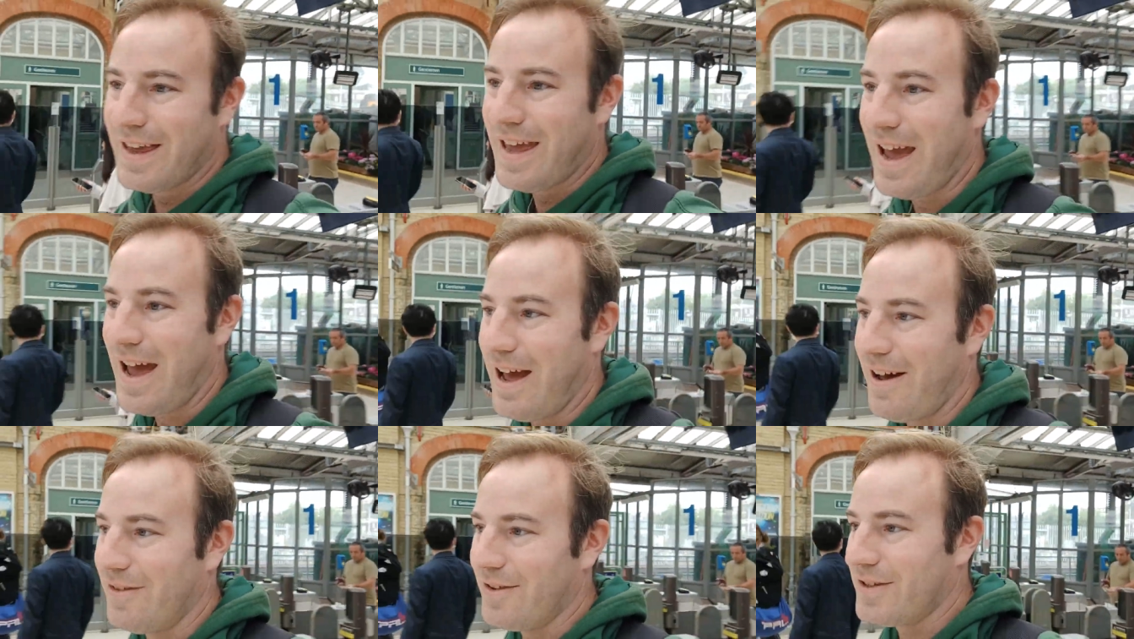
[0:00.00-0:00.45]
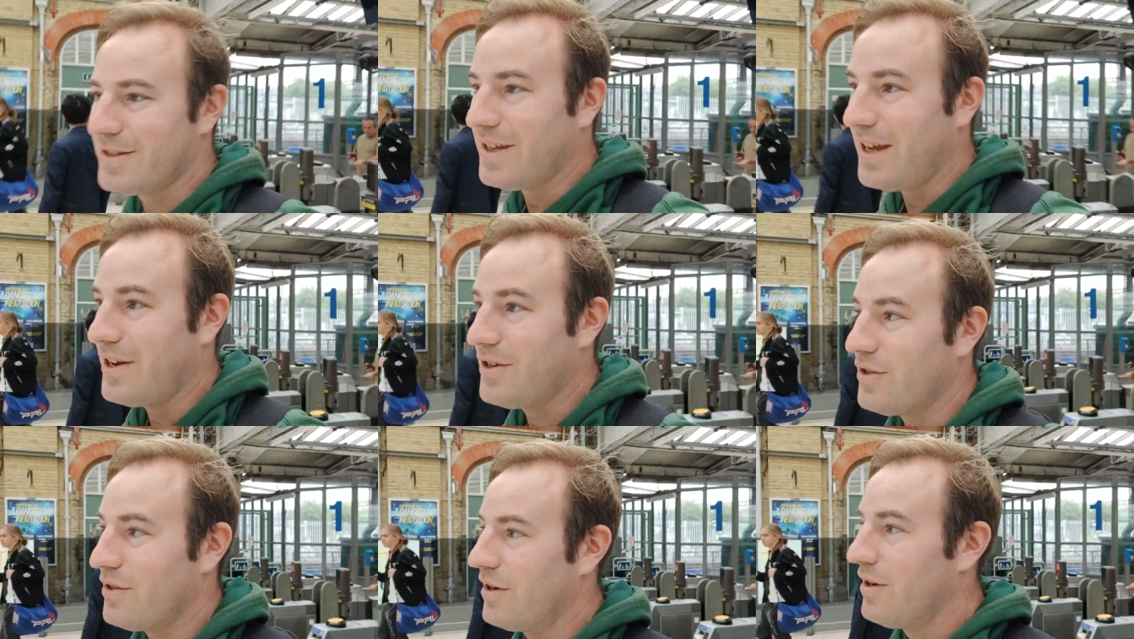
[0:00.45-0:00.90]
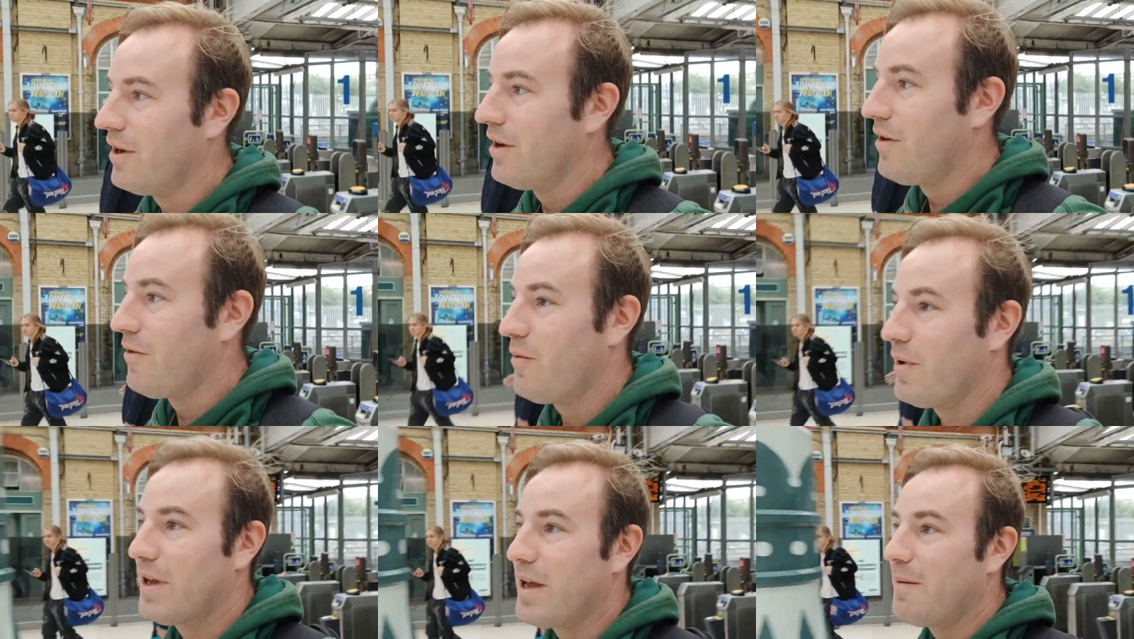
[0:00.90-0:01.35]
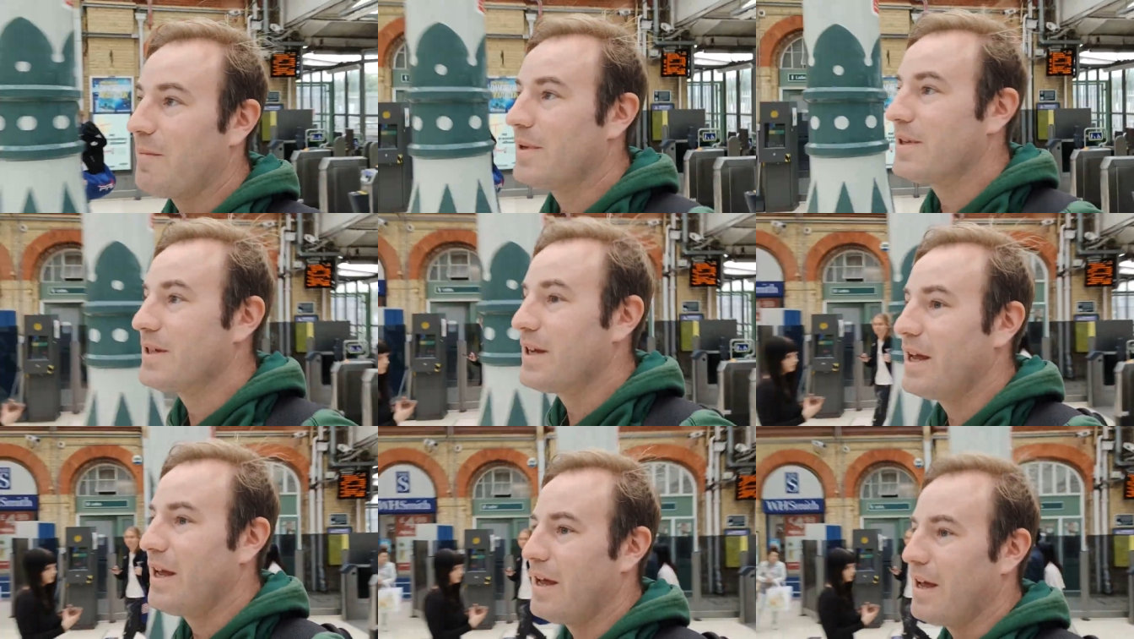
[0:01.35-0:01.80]
get out the station. We're coming
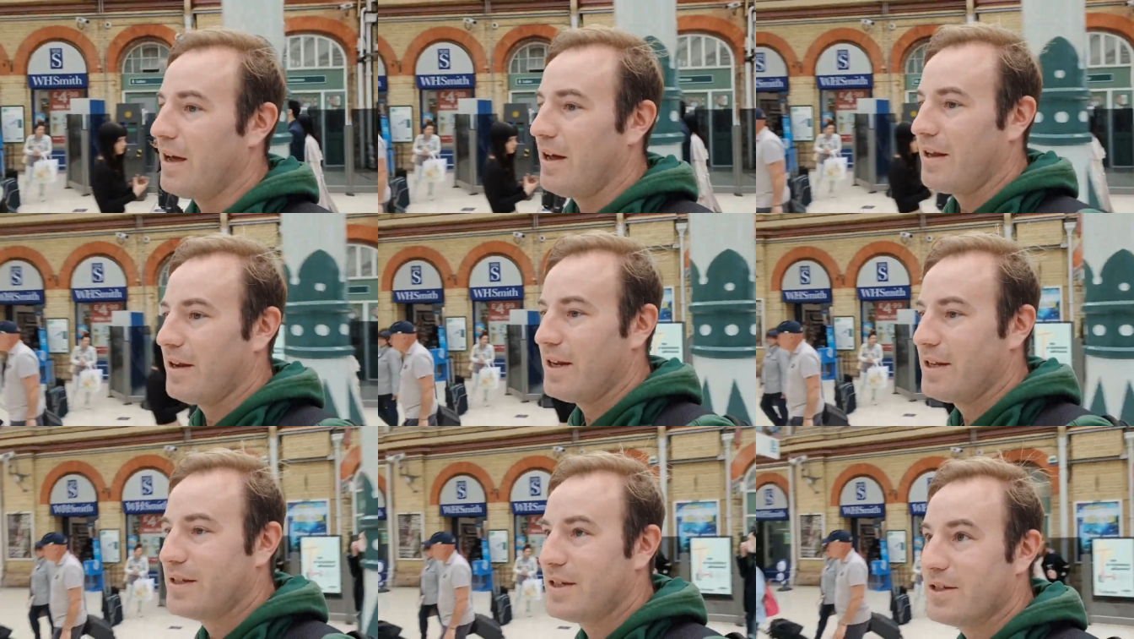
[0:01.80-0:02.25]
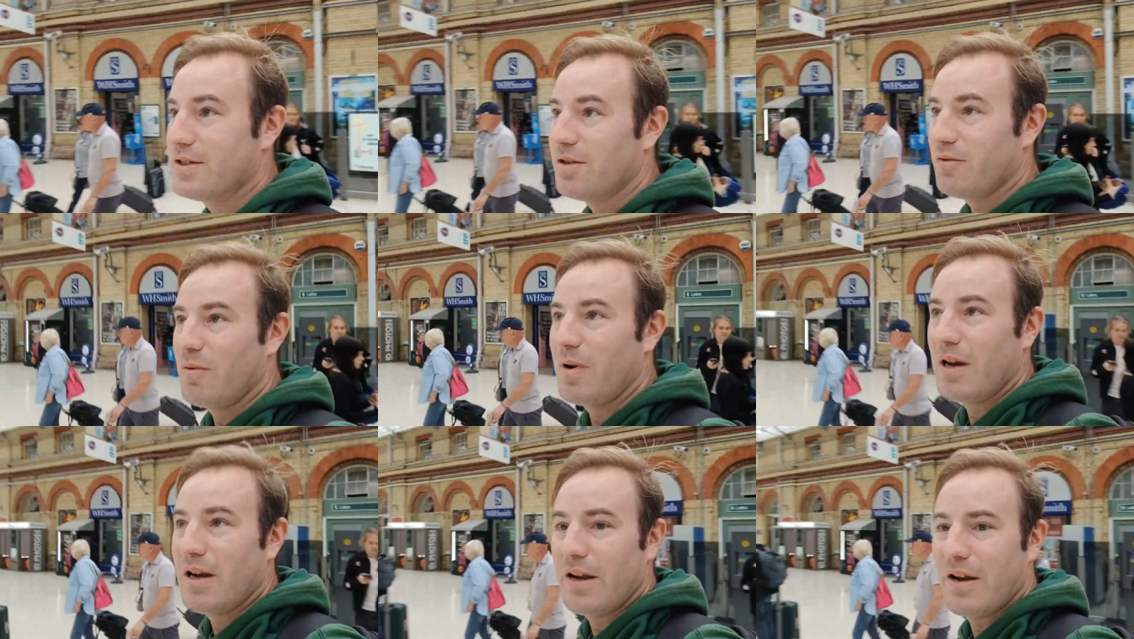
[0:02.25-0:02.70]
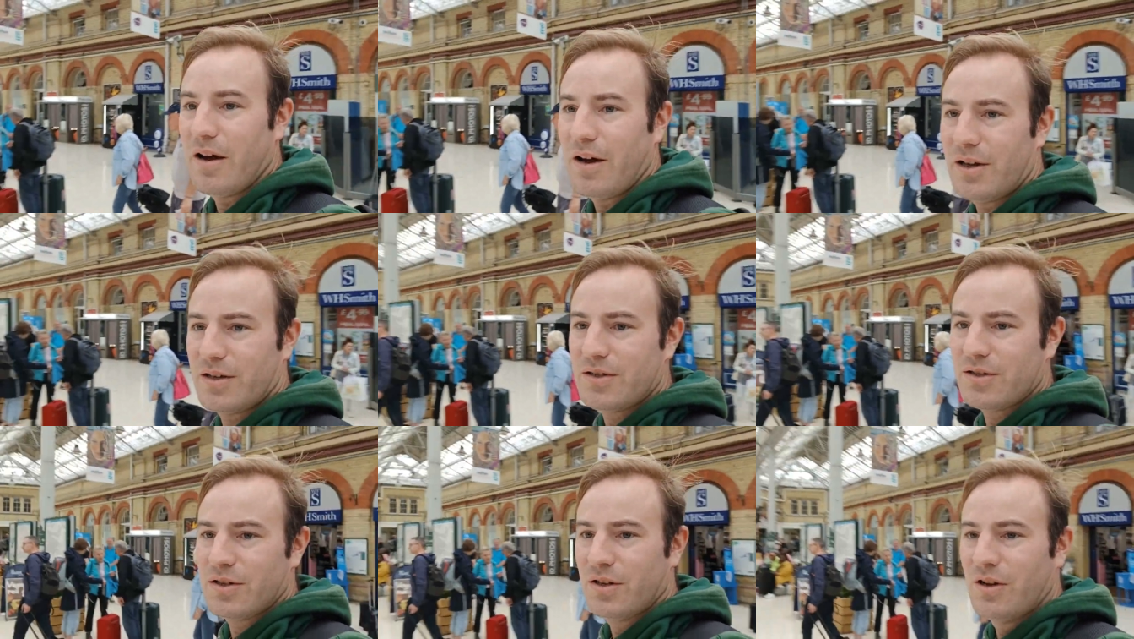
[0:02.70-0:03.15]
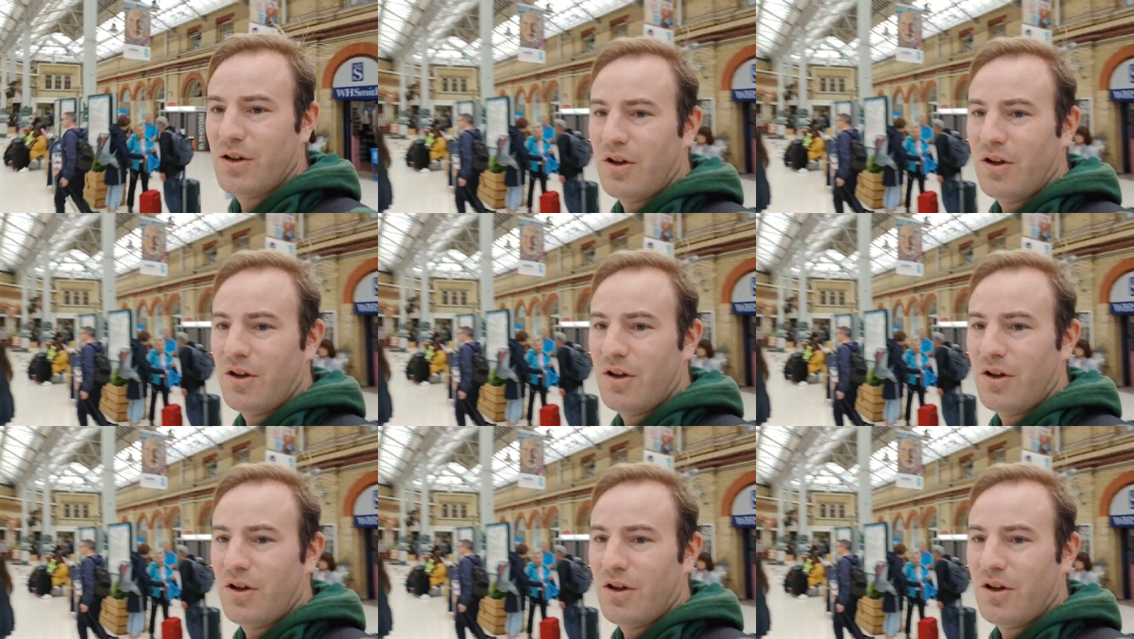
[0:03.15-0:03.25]
to here, and this is the really nice